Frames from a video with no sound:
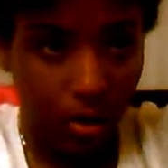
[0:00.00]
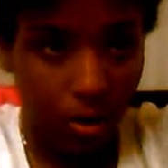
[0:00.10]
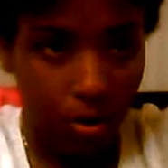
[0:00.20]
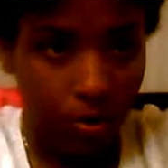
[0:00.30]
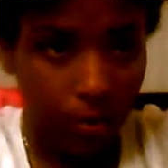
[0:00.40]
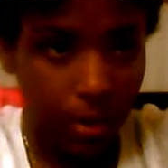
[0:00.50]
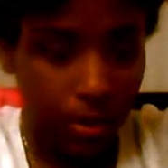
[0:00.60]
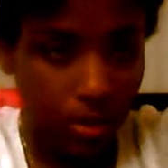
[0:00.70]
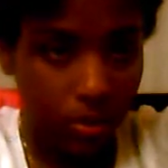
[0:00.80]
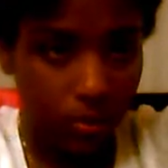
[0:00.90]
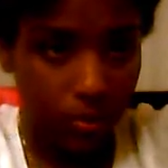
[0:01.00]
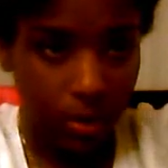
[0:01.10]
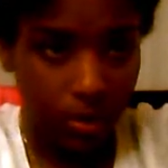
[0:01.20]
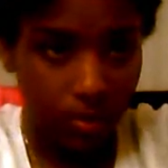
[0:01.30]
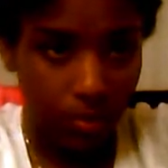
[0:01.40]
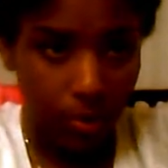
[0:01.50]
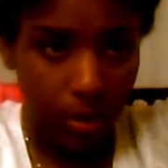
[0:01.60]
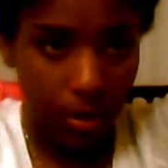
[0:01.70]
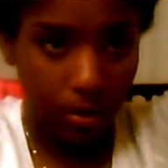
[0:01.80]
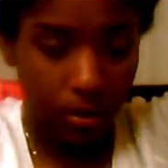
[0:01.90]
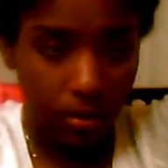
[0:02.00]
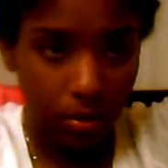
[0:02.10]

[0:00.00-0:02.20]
I always do them